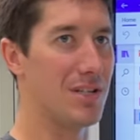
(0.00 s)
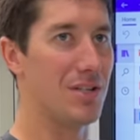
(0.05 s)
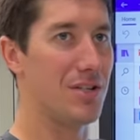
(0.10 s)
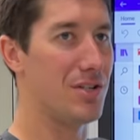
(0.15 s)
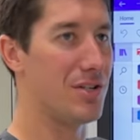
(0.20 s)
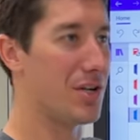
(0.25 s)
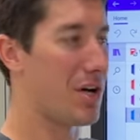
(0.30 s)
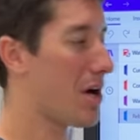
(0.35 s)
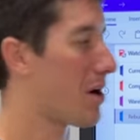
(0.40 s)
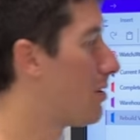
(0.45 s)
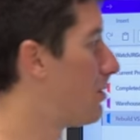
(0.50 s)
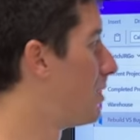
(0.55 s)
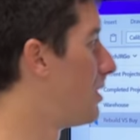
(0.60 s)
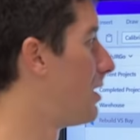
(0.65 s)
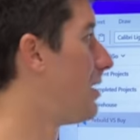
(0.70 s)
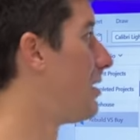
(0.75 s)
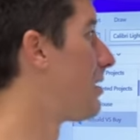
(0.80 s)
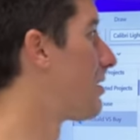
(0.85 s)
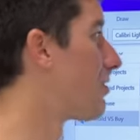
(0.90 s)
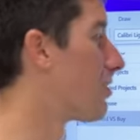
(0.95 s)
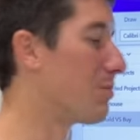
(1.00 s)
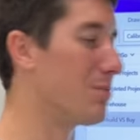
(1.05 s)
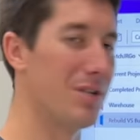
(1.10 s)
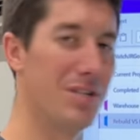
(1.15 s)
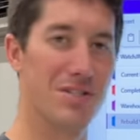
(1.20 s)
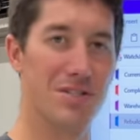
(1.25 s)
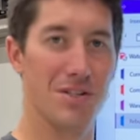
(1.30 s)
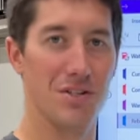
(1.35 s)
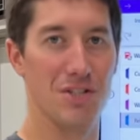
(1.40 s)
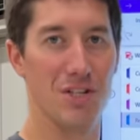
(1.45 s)
here you go,
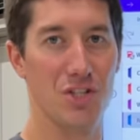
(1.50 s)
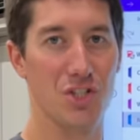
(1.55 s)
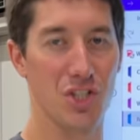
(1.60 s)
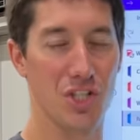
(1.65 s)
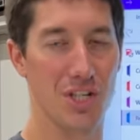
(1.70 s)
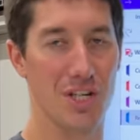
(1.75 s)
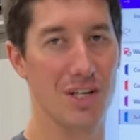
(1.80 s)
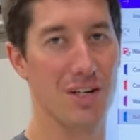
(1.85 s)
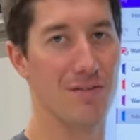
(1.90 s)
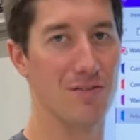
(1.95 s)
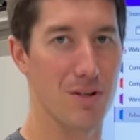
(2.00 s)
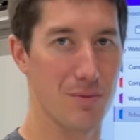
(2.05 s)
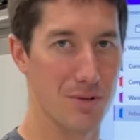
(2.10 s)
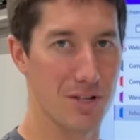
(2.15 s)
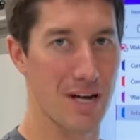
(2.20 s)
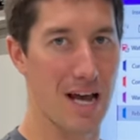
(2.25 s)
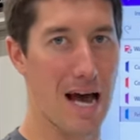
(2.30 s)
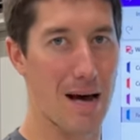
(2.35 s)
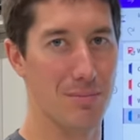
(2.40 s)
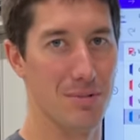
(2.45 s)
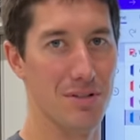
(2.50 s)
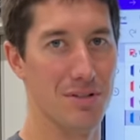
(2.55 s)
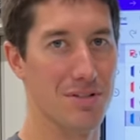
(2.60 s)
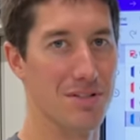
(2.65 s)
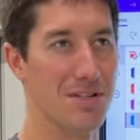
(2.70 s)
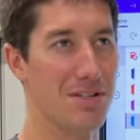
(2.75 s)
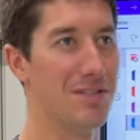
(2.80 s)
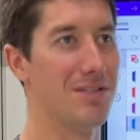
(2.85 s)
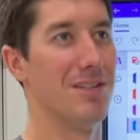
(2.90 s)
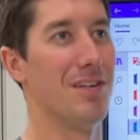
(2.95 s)
replace this engine again if something
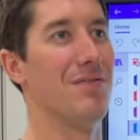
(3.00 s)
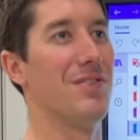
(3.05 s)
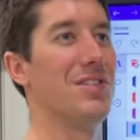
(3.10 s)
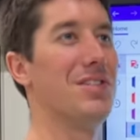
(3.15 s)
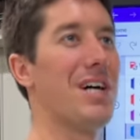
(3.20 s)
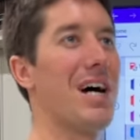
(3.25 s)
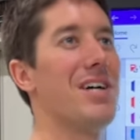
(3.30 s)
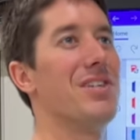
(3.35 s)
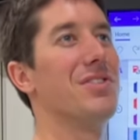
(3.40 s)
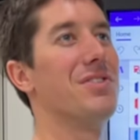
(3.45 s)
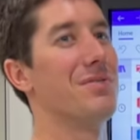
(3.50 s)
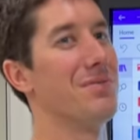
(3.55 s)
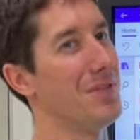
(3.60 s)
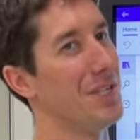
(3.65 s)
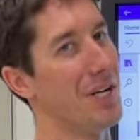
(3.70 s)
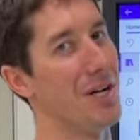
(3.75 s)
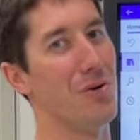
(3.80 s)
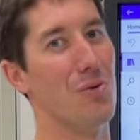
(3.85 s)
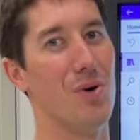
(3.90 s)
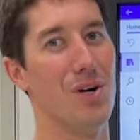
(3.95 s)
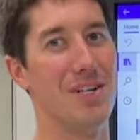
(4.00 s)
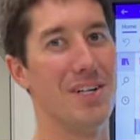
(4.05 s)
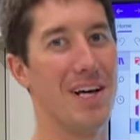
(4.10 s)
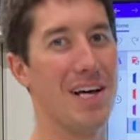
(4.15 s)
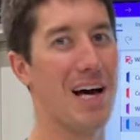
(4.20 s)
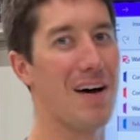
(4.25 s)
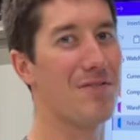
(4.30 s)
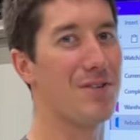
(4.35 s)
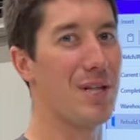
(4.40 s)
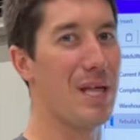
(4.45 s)
happens. If it dies, you know, one day
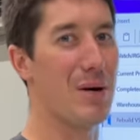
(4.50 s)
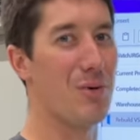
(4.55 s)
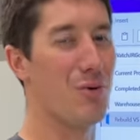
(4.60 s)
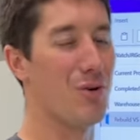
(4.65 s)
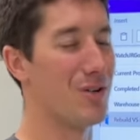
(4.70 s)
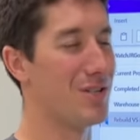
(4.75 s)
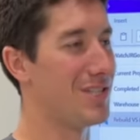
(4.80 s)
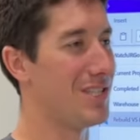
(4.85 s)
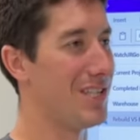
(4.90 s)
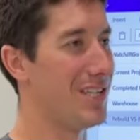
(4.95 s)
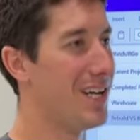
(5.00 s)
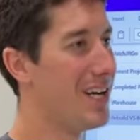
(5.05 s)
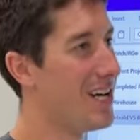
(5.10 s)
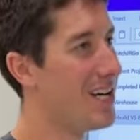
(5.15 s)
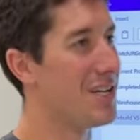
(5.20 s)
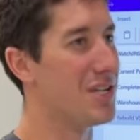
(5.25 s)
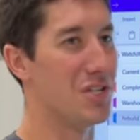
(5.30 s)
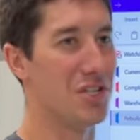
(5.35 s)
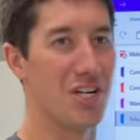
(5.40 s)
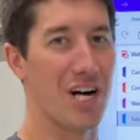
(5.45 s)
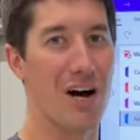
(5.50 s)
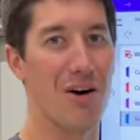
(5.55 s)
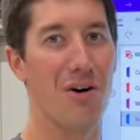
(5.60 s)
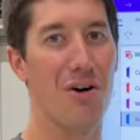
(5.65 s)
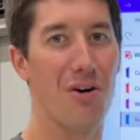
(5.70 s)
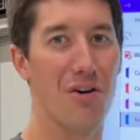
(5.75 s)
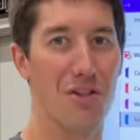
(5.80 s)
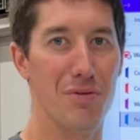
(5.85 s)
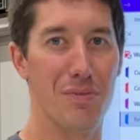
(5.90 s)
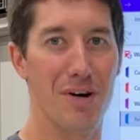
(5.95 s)
after that warranty, you're out
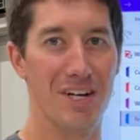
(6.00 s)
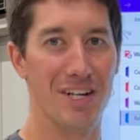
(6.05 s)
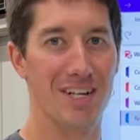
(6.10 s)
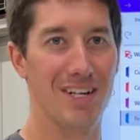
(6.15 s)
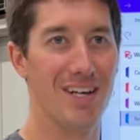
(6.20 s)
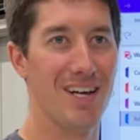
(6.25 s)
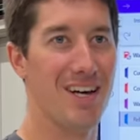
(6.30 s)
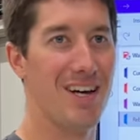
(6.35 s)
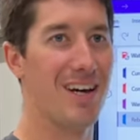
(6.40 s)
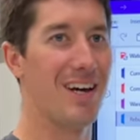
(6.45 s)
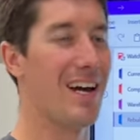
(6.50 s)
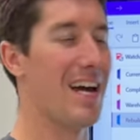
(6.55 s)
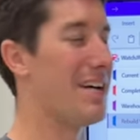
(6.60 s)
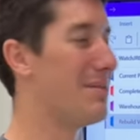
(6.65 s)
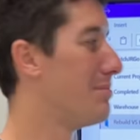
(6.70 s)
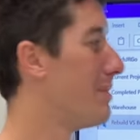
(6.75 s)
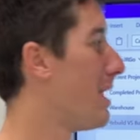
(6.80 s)
all the money, and